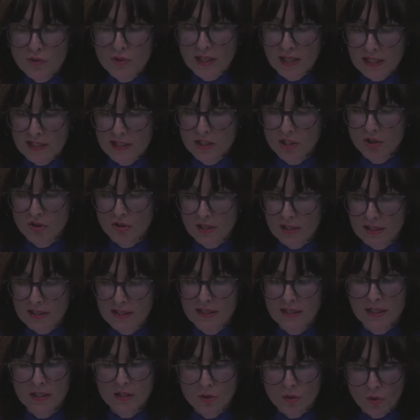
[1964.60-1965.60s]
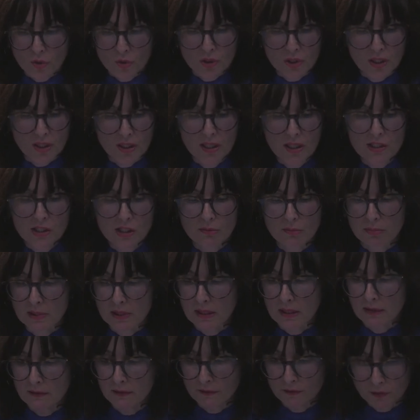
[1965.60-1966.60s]
their strength in order to
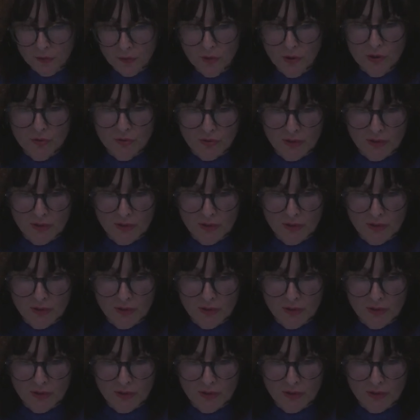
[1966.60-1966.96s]
be fully